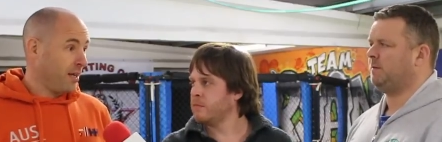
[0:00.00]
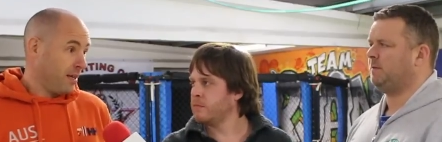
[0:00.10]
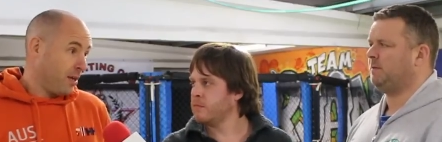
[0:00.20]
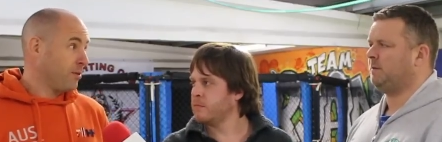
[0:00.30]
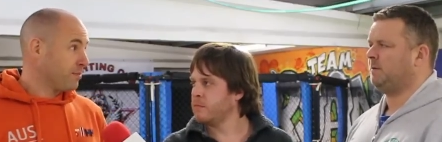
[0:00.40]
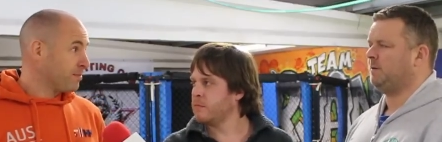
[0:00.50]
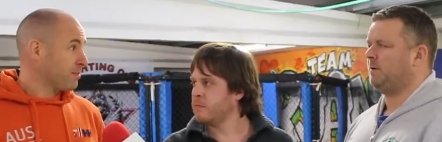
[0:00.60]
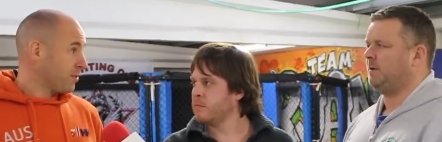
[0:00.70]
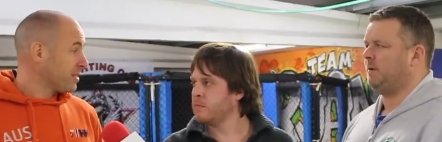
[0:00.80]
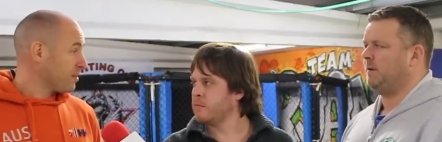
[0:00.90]
Speaker 1: you know,
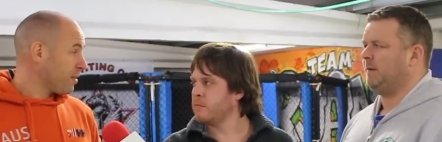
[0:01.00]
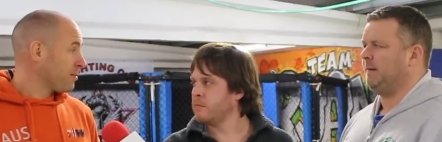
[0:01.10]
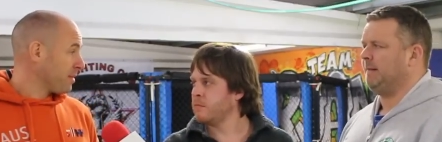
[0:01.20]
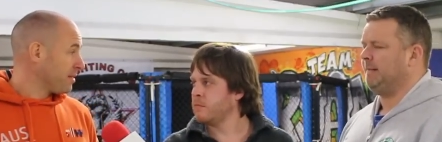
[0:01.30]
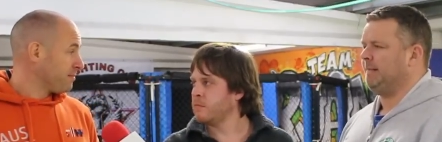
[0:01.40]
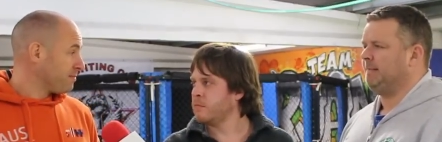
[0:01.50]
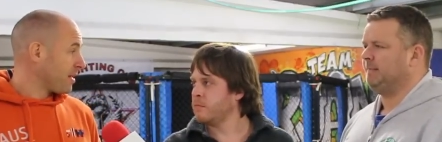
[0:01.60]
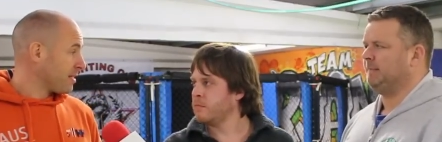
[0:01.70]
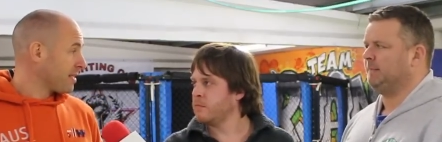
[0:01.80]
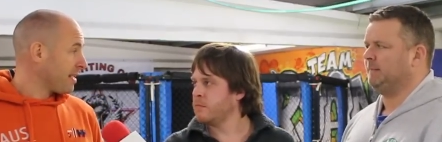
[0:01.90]
Chris would want to be
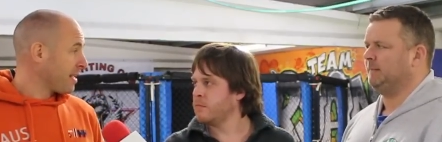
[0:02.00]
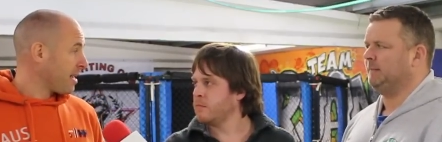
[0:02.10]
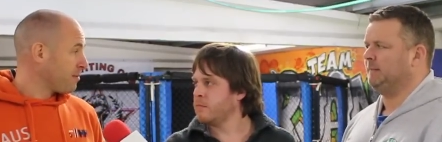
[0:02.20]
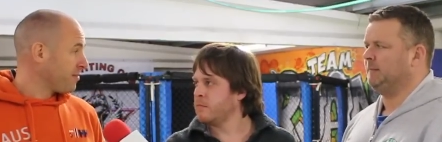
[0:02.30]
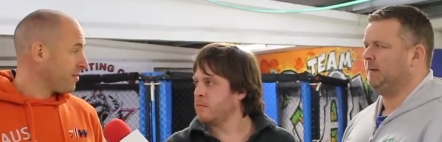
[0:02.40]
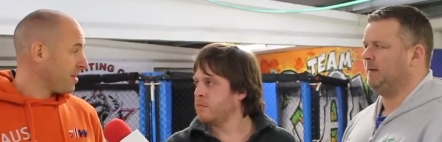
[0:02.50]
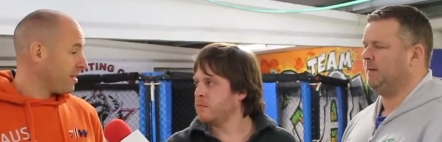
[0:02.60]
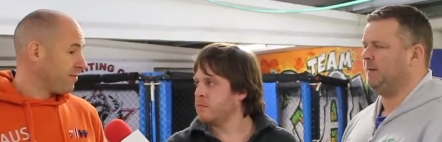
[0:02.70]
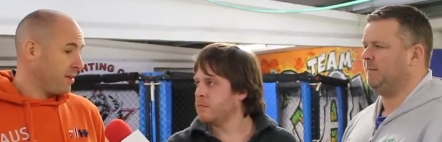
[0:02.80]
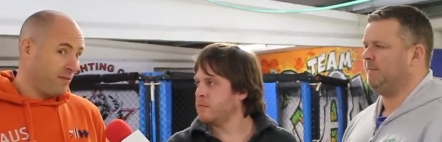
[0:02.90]
on his A game if he
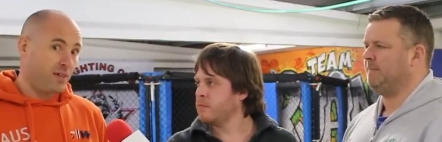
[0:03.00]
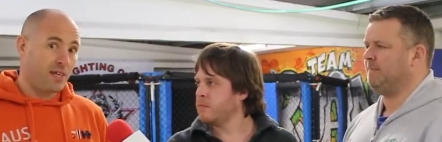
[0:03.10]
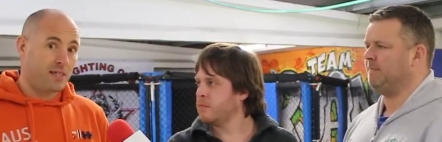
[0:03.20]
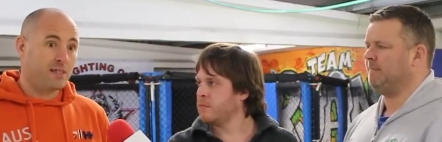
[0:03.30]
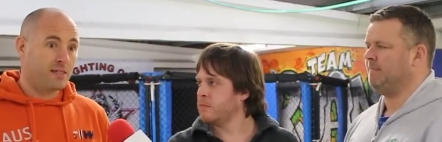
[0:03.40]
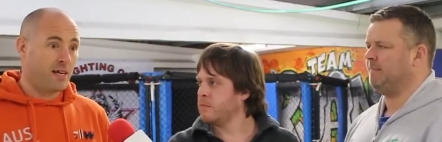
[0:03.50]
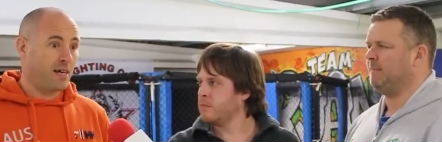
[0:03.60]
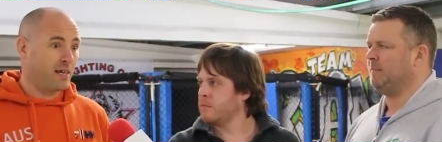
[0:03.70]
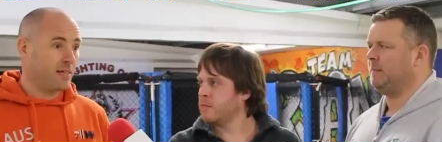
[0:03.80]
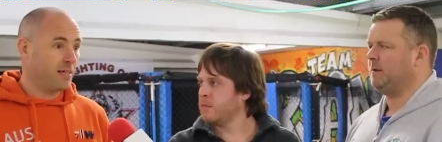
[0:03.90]
if, if he thinks
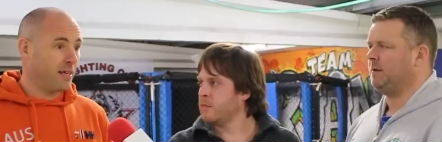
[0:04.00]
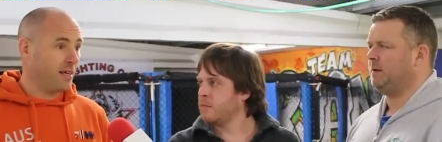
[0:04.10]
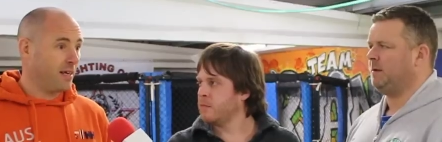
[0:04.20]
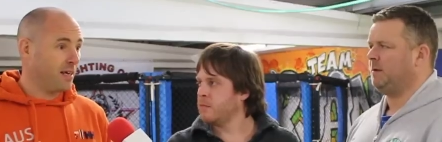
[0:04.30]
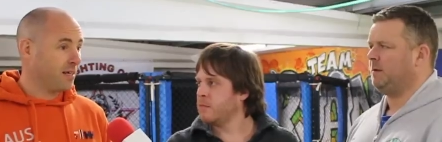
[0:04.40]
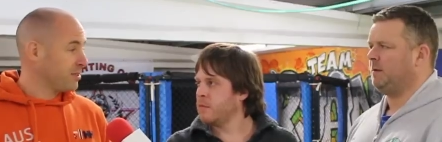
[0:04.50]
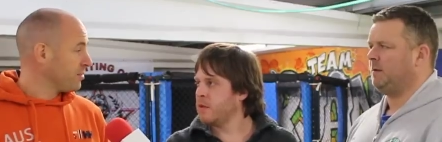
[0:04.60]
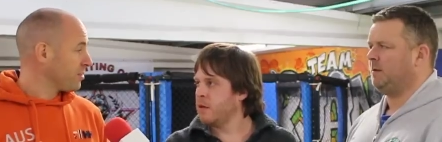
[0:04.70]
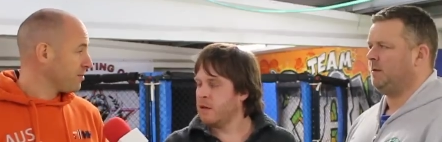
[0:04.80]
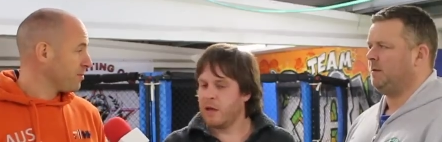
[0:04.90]
uh, he, he can
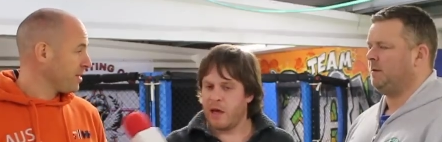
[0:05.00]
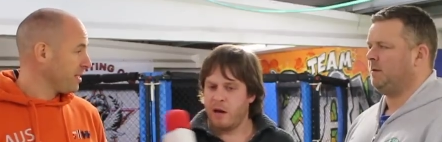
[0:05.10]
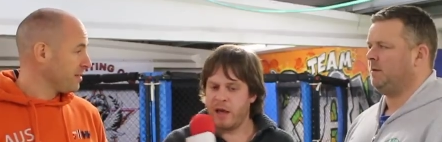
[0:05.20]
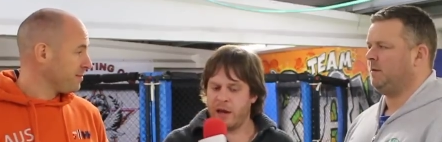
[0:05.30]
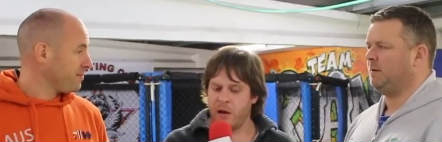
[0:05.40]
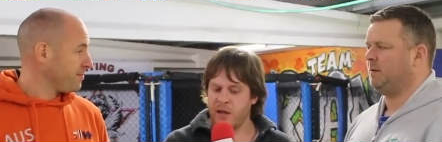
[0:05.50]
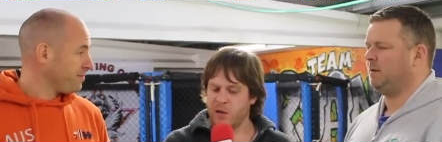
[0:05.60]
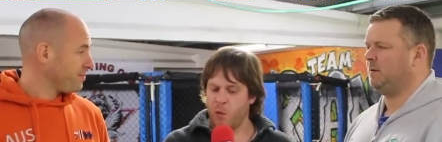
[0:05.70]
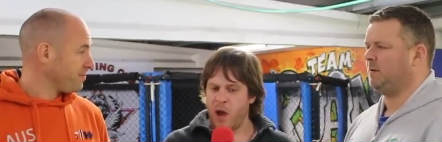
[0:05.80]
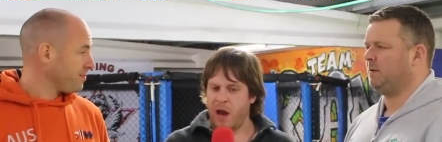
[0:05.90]
do something. Yeah, with it. it
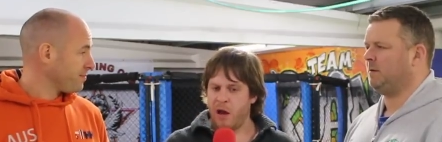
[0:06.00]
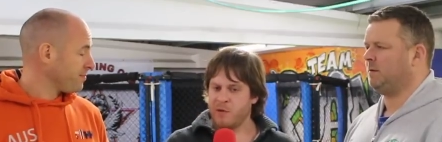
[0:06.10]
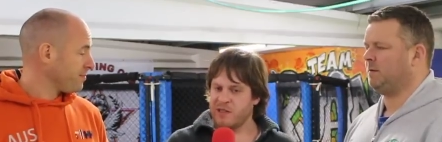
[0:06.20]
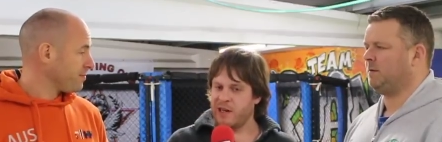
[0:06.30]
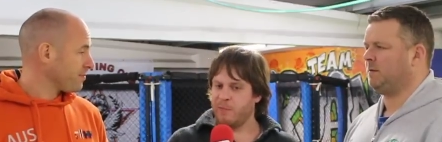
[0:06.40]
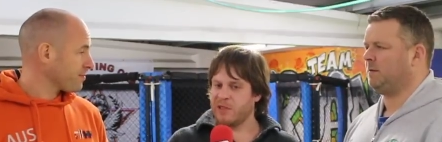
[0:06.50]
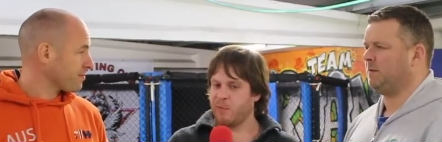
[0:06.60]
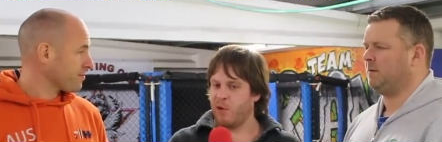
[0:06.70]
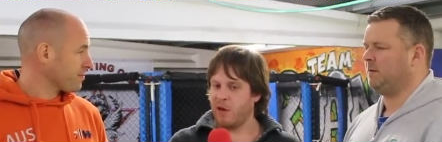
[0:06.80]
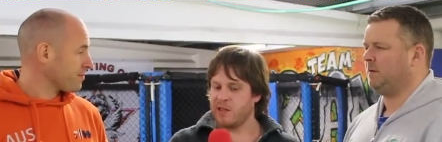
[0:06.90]
Speaker 2: lines up well. I'm just a little bit
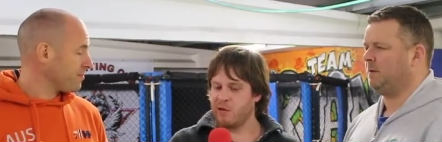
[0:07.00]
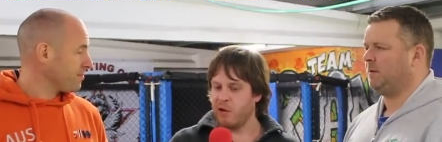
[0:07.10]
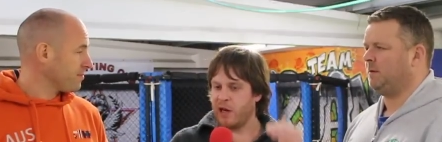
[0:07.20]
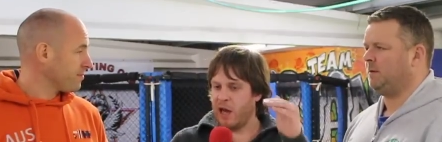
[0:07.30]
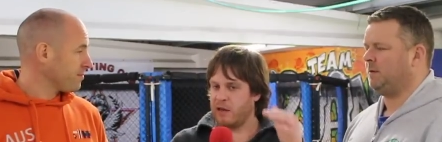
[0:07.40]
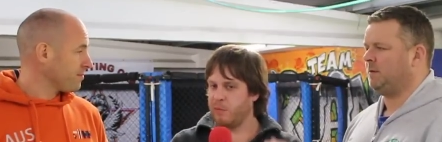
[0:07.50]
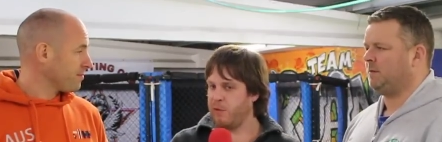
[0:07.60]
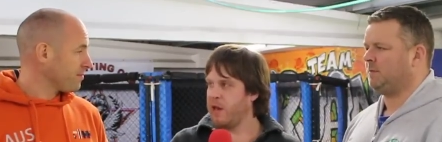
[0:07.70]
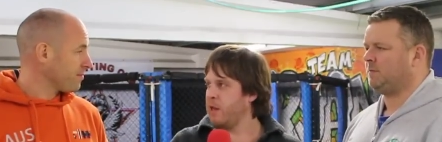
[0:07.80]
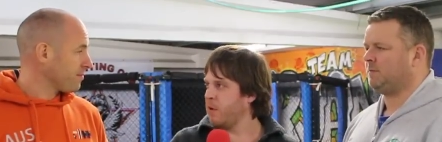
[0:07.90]
surprised looking at the
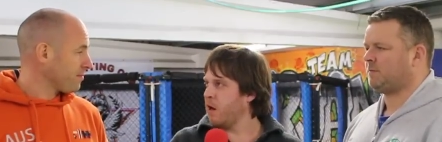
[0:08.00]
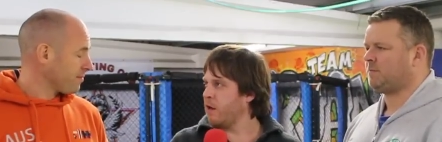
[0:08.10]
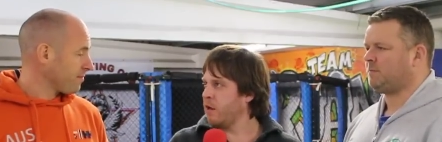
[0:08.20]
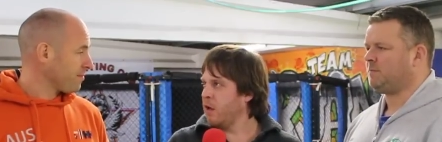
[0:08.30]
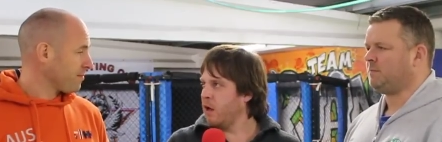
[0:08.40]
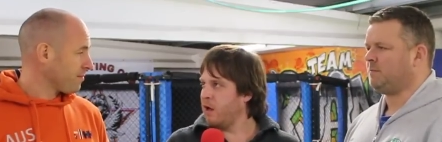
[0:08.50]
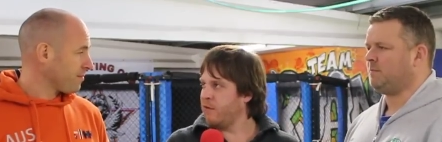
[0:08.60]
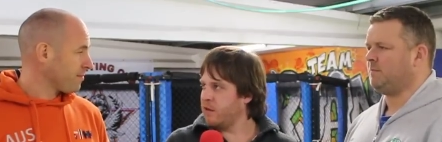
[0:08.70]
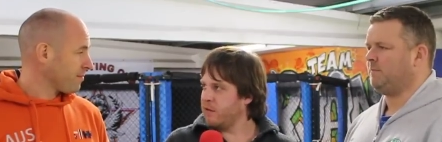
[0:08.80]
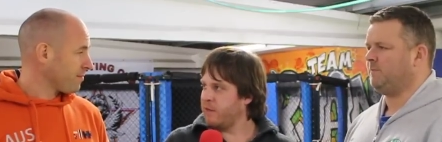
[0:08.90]
prelim card
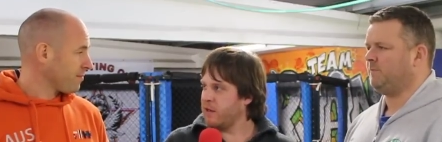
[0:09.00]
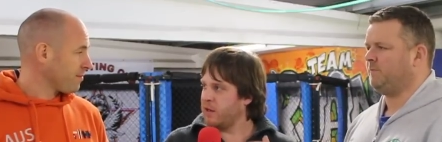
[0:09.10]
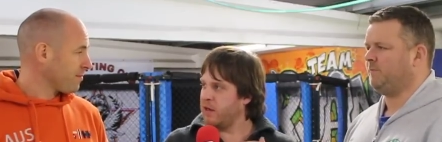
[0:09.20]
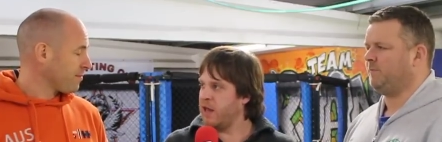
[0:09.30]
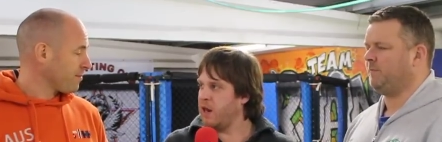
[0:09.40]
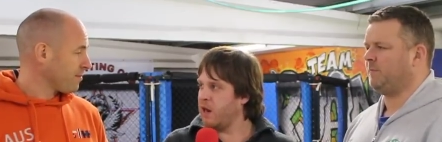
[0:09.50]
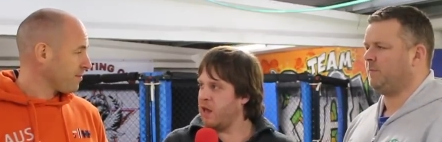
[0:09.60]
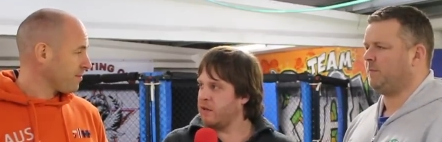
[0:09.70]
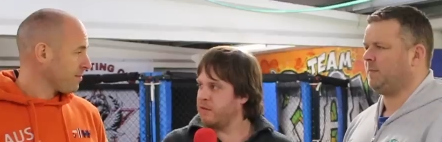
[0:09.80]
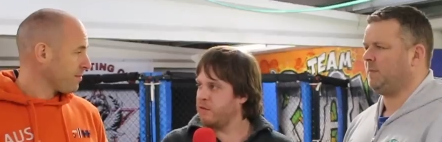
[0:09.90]
of it. The fact that Neil
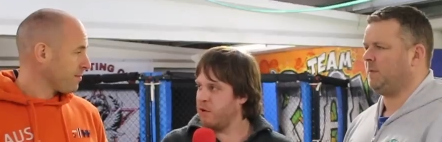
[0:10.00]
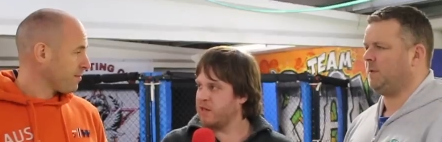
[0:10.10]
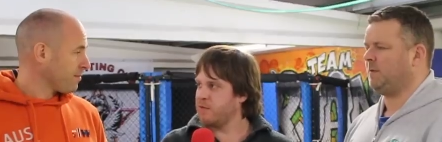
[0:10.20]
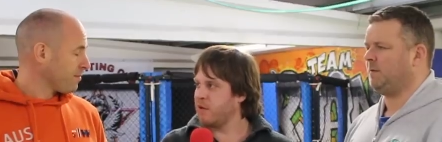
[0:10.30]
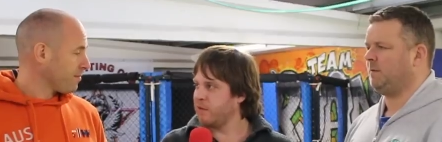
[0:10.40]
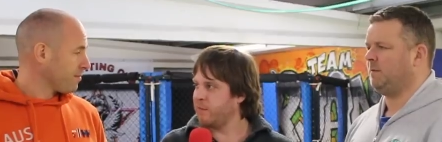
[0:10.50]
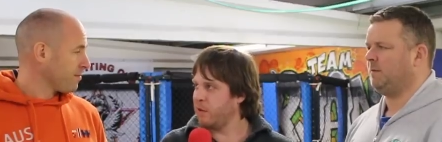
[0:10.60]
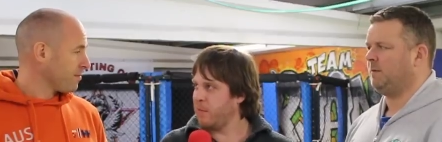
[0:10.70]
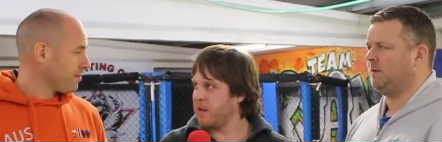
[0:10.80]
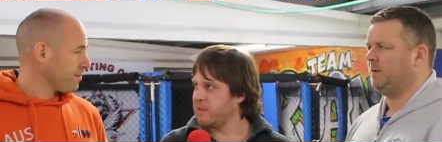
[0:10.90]
and Chris are on the
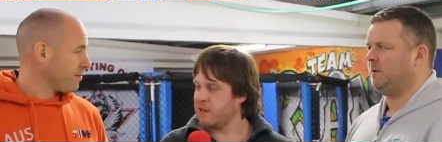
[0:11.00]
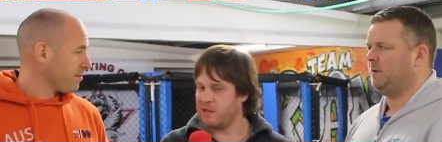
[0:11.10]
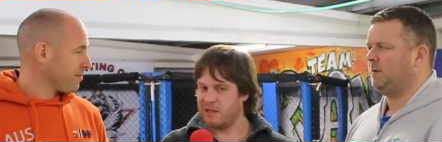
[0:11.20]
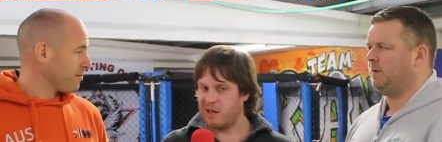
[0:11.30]
fight pass section. It's